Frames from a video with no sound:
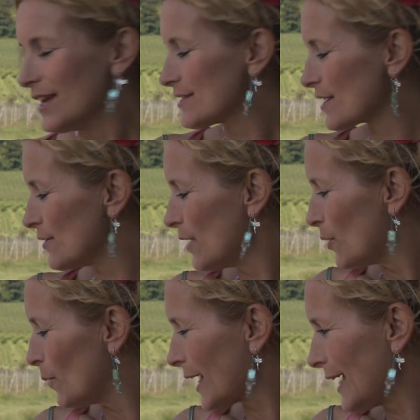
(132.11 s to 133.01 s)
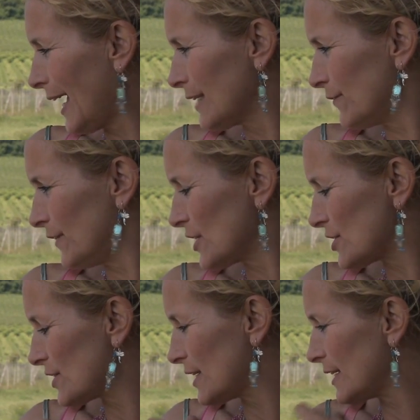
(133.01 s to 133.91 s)
So when I hand
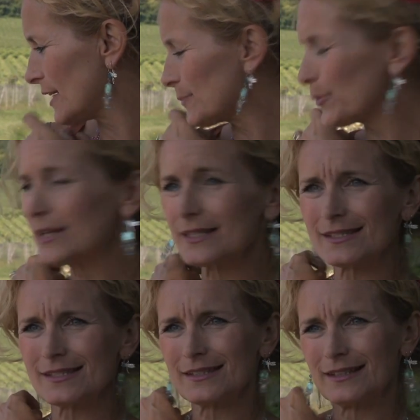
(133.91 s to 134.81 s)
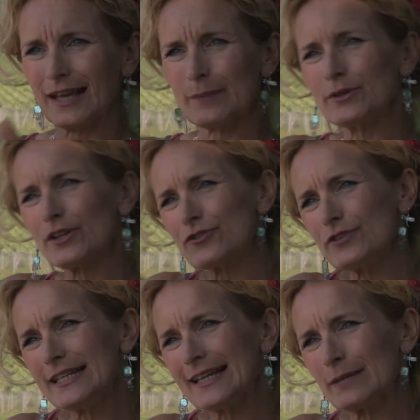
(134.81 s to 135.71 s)
finish the prints and put a
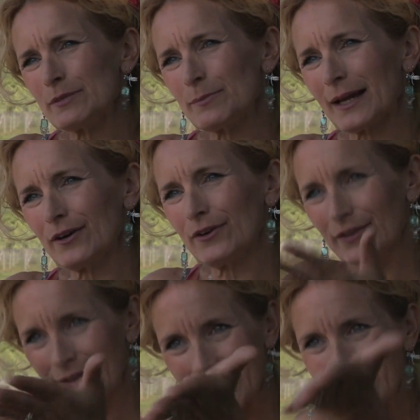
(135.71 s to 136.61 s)
3D element back on,